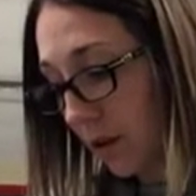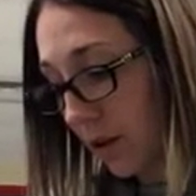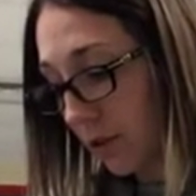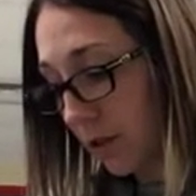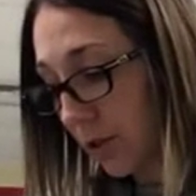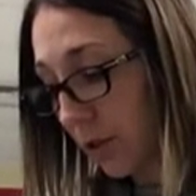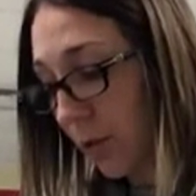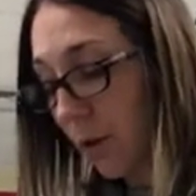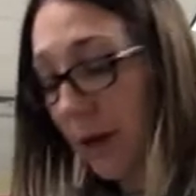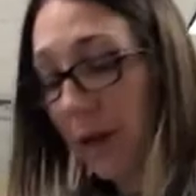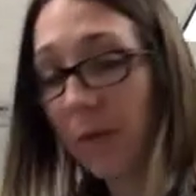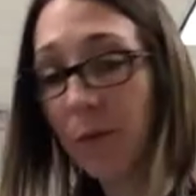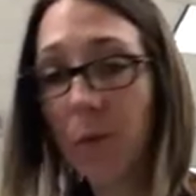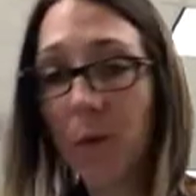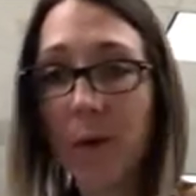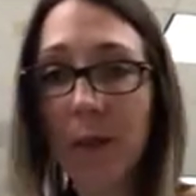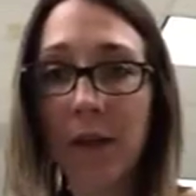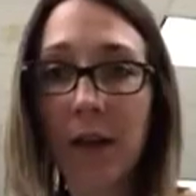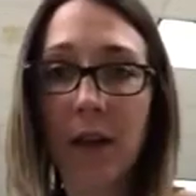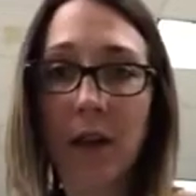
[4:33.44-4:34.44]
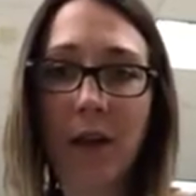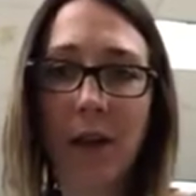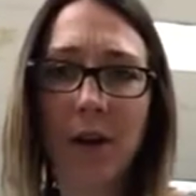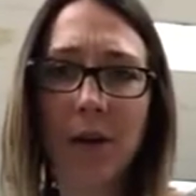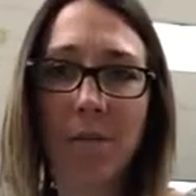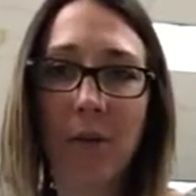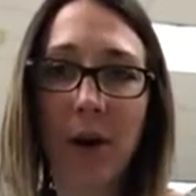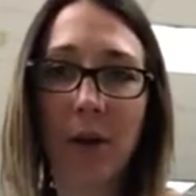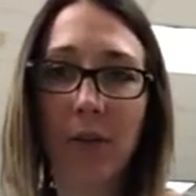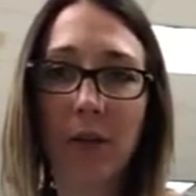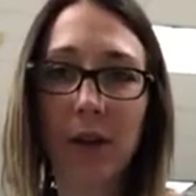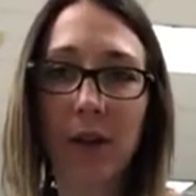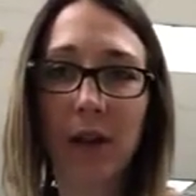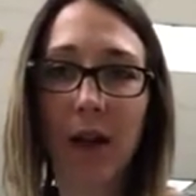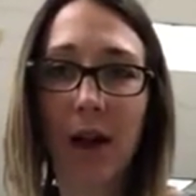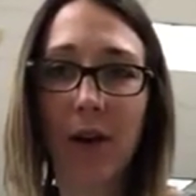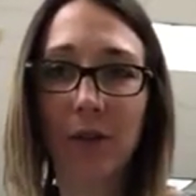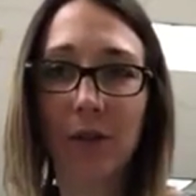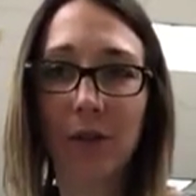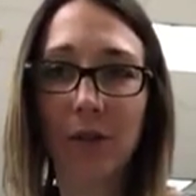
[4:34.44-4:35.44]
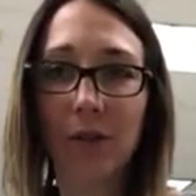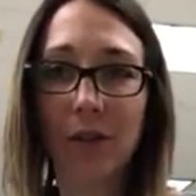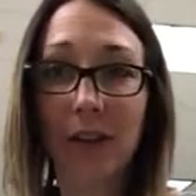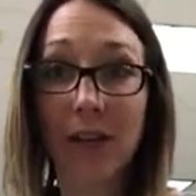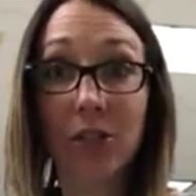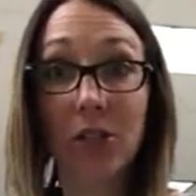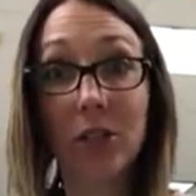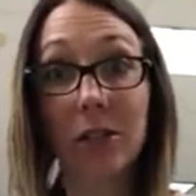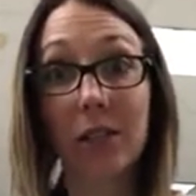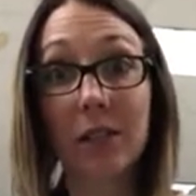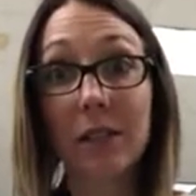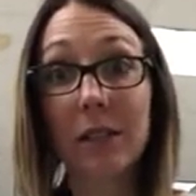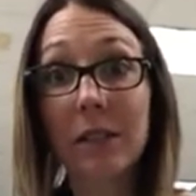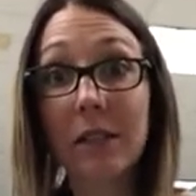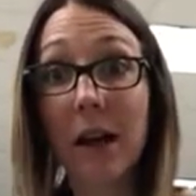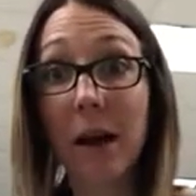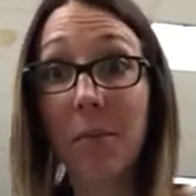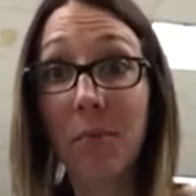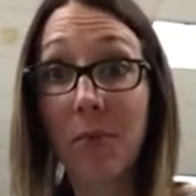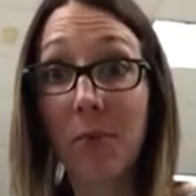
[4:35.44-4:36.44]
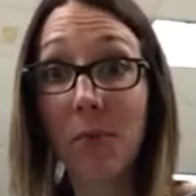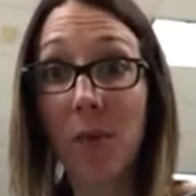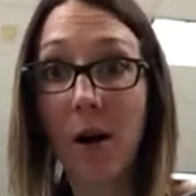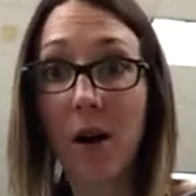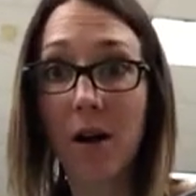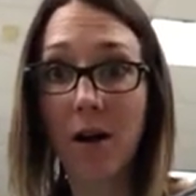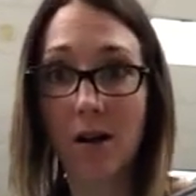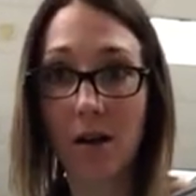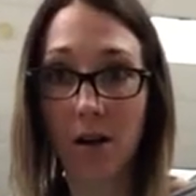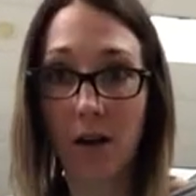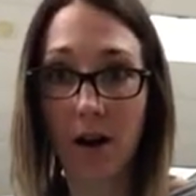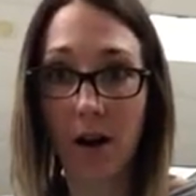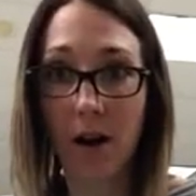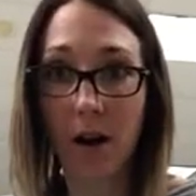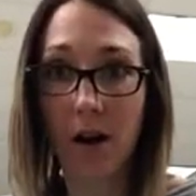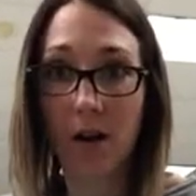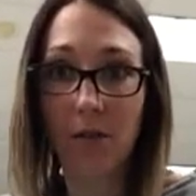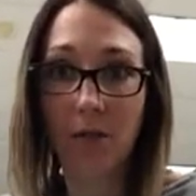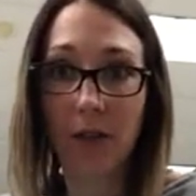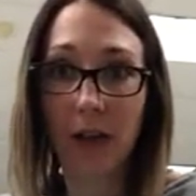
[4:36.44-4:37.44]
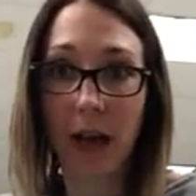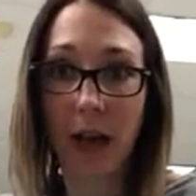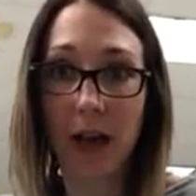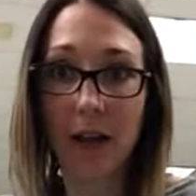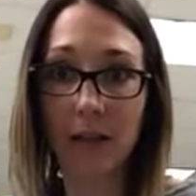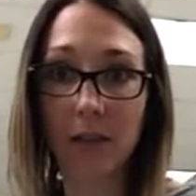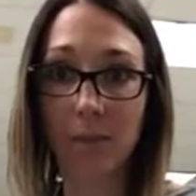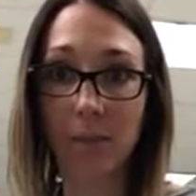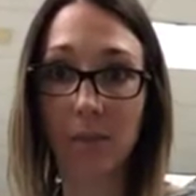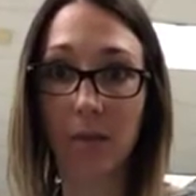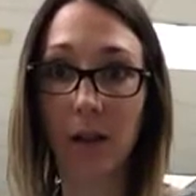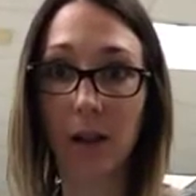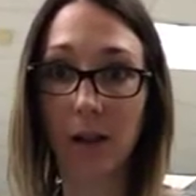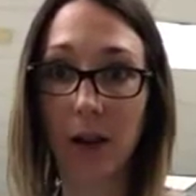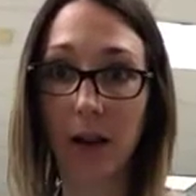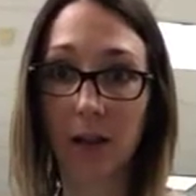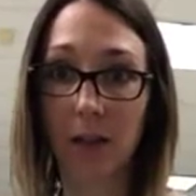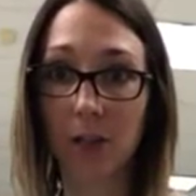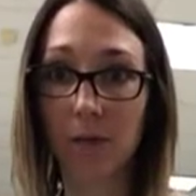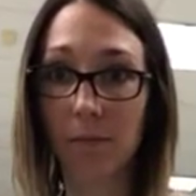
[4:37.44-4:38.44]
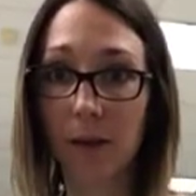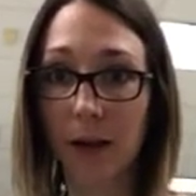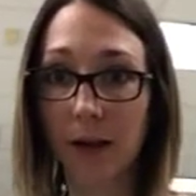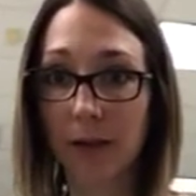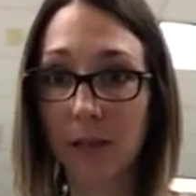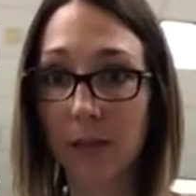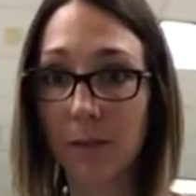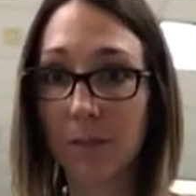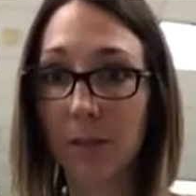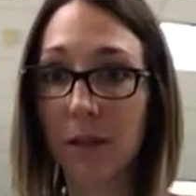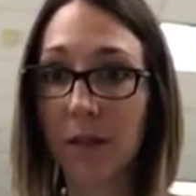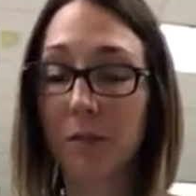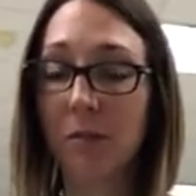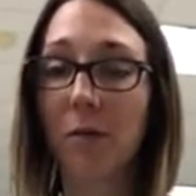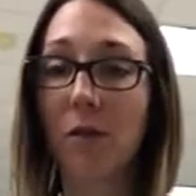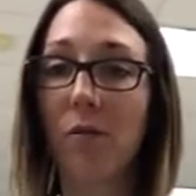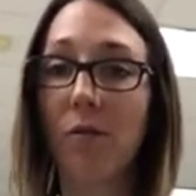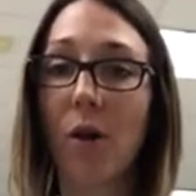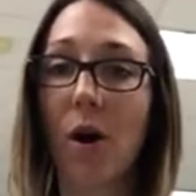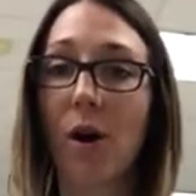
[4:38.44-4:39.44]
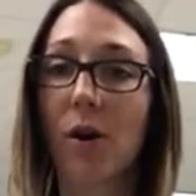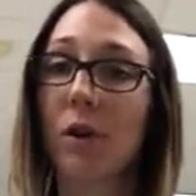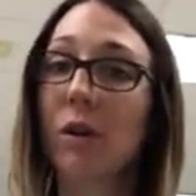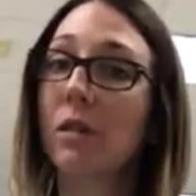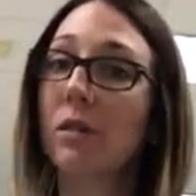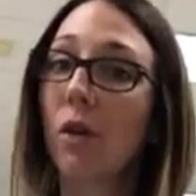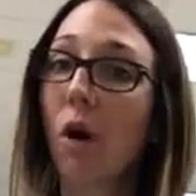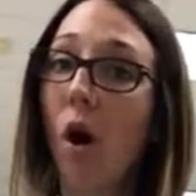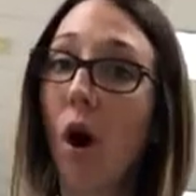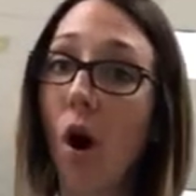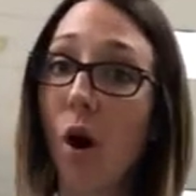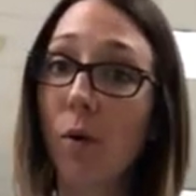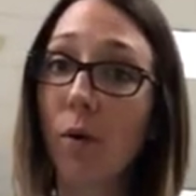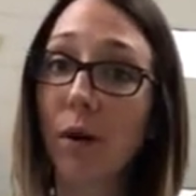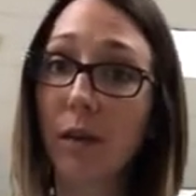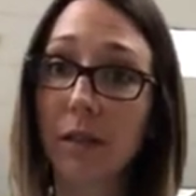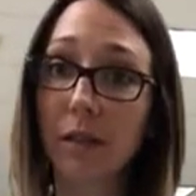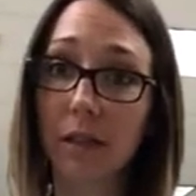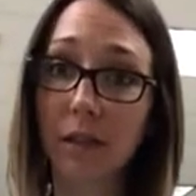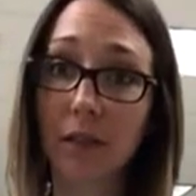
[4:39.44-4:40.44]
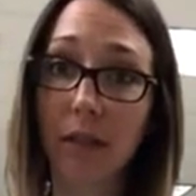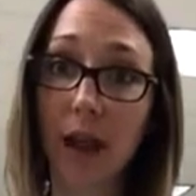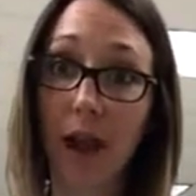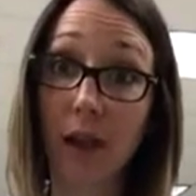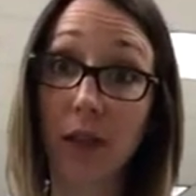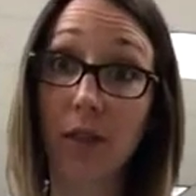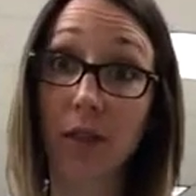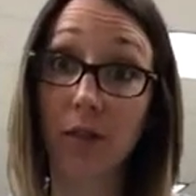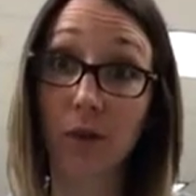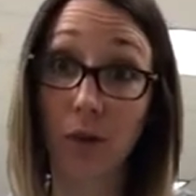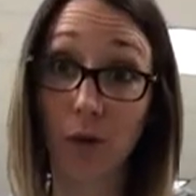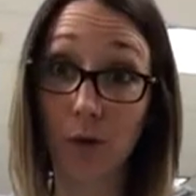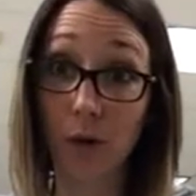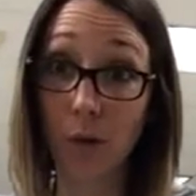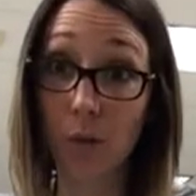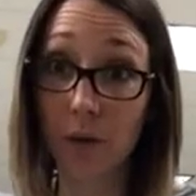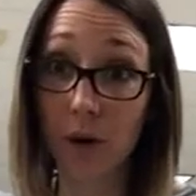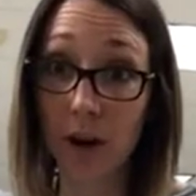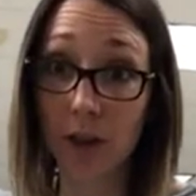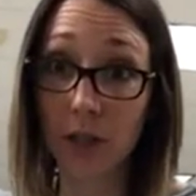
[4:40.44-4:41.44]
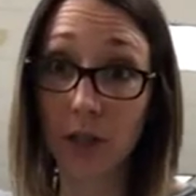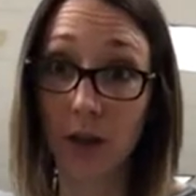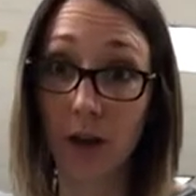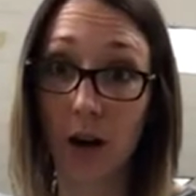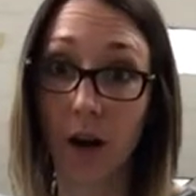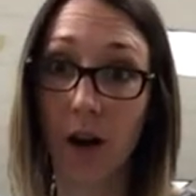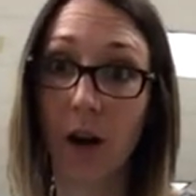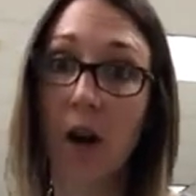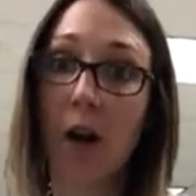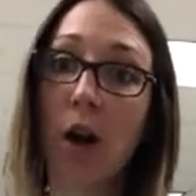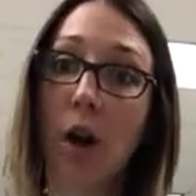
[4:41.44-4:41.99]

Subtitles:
So if we're thinking about the calculation, step one of gas collection by displacement of water is always to take the total pressure,